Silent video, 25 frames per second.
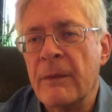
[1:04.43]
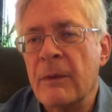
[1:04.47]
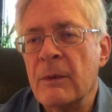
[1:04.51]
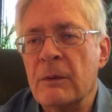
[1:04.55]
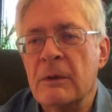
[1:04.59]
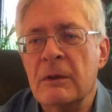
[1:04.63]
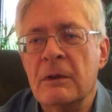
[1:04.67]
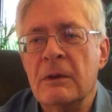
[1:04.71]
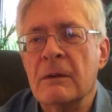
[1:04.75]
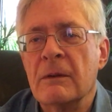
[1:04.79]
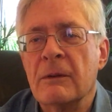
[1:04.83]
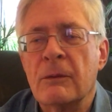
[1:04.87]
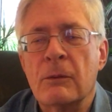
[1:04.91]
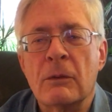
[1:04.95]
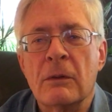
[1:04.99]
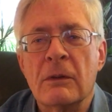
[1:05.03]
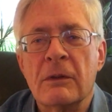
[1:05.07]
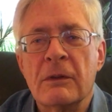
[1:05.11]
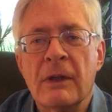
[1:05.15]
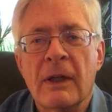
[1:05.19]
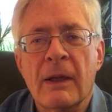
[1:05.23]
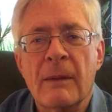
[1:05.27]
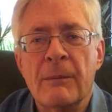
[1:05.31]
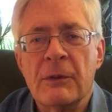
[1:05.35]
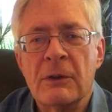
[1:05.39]
3 or 4
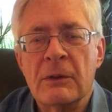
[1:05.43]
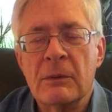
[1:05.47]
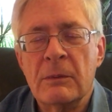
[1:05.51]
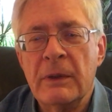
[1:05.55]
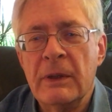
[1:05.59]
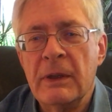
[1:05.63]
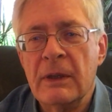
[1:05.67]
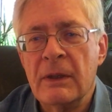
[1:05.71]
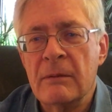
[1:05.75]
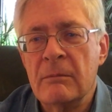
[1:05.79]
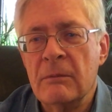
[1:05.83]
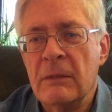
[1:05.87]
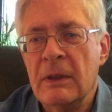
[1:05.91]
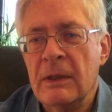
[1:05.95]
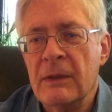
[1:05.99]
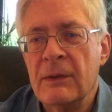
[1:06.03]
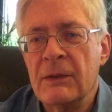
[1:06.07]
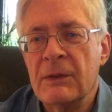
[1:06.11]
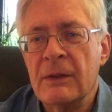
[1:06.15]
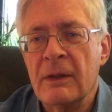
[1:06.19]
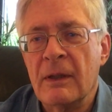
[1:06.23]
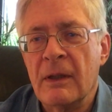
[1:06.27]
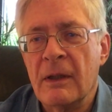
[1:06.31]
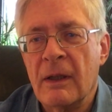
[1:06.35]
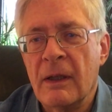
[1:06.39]
times a week. It
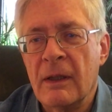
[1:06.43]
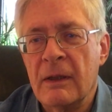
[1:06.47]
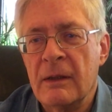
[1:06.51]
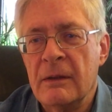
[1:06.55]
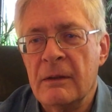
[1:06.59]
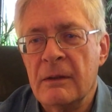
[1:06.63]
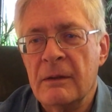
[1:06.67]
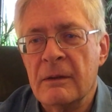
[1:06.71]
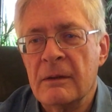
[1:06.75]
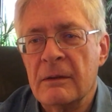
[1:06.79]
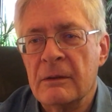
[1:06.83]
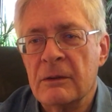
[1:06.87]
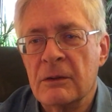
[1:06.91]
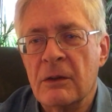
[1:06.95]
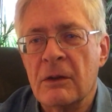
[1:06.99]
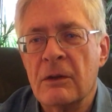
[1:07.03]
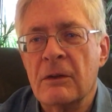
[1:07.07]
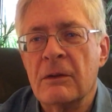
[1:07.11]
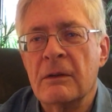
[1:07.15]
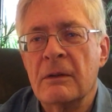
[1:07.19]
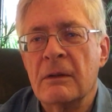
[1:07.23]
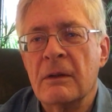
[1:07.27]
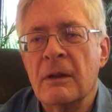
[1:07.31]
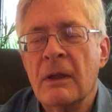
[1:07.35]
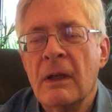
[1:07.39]
means that I
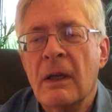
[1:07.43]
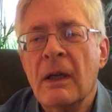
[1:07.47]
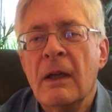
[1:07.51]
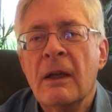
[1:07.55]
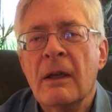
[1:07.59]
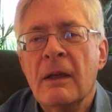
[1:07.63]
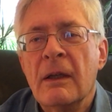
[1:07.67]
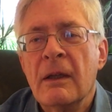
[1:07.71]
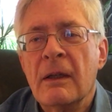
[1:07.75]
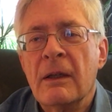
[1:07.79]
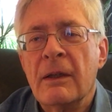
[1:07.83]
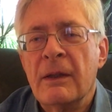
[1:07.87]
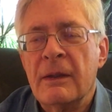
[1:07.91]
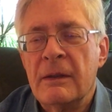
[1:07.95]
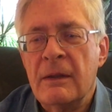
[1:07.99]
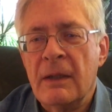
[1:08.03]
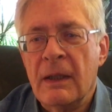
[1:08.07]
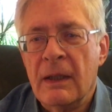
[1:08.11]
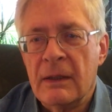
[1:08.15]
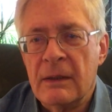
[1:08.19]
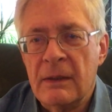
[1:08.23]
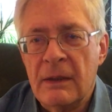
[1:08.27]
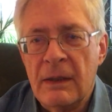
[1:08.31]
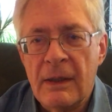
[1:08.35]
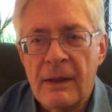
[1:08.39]
learn the
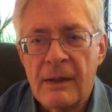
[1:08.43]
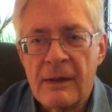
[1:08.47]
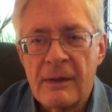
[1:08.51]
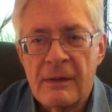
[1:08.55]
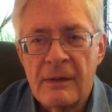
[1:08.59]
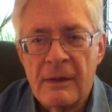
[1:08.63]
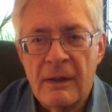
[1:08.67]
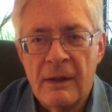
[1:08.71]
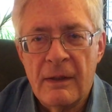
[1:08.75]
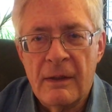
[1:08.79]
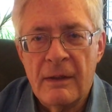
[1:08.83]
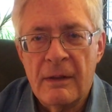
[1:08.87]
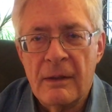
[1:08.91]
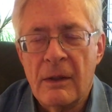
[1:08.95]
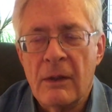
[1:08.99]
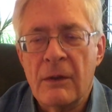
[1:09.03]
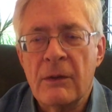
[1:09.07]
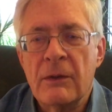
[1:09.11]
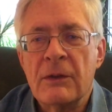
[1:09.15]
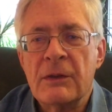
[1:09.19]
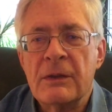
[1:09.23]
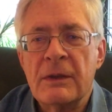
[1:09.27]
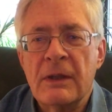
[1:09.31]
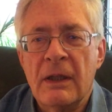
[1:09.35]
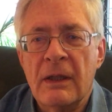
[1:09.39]
techniques and
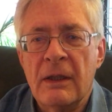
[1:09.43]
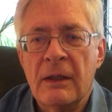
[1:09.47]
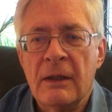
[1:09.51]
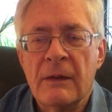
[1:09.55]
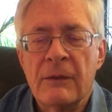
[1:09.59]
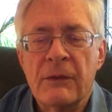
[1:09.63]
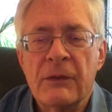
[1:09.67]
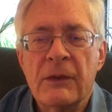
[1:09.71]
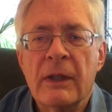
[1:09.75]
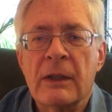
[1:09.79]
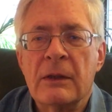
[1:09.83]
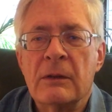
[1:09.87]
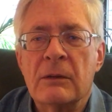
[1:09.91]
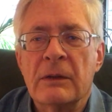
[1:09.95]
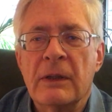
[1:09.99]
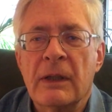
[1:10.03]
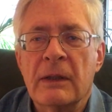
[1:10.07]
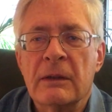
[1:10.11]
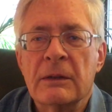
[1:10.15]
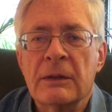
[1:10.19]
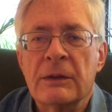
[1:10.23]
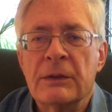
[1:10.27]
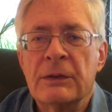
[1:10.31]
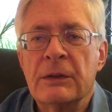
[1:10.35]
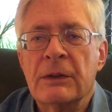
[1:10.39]
understanding of
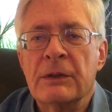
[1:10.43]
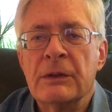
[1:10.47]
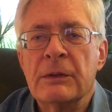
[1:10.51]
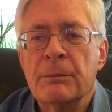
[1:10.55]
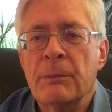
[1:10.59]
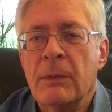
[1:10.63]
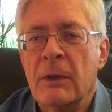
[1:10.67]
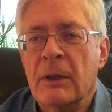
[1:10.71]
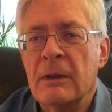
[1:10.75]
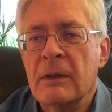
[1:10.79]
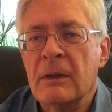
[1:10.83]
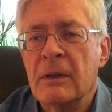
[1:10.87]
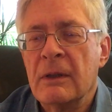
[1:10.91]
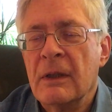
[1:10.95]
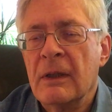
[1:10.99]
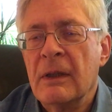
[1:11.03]
psychoanalysis, but